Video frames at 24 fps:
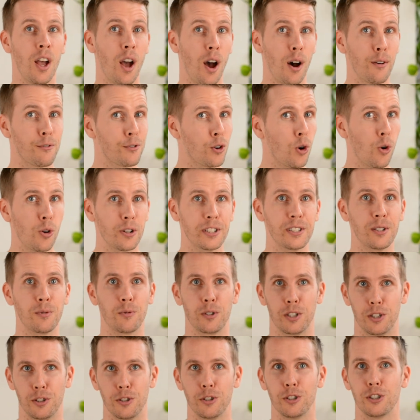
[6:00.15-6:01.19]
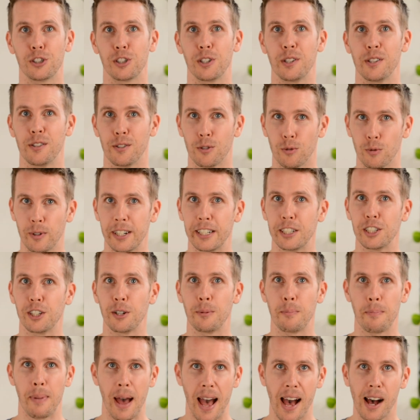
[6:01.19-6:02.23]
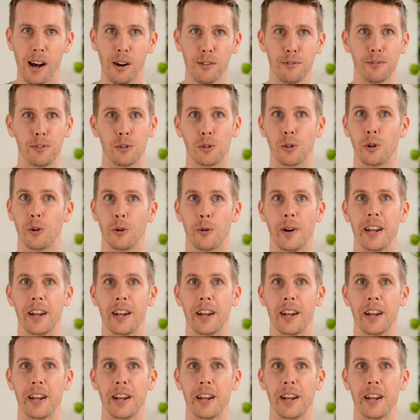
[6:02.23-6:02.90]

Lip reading: Of course, it was usually the rich and powerful who